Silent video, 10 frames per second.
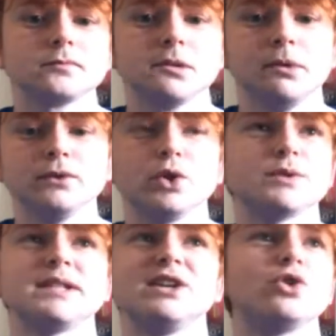But of course,
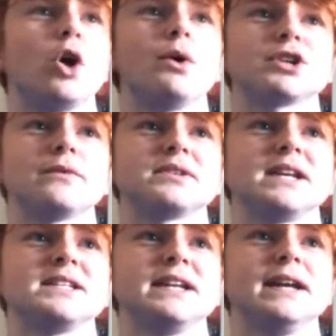we still got to watch out for
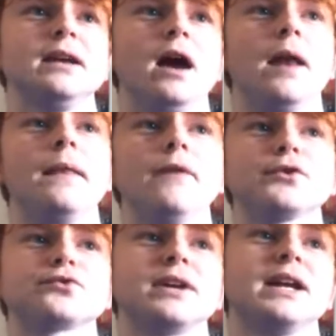City.
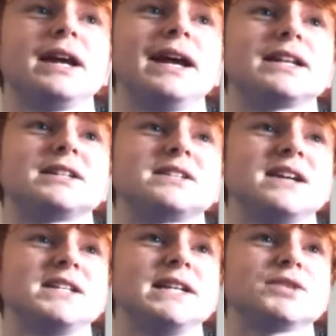Another free kick to
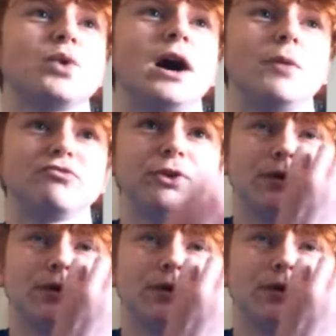City as well. Bruno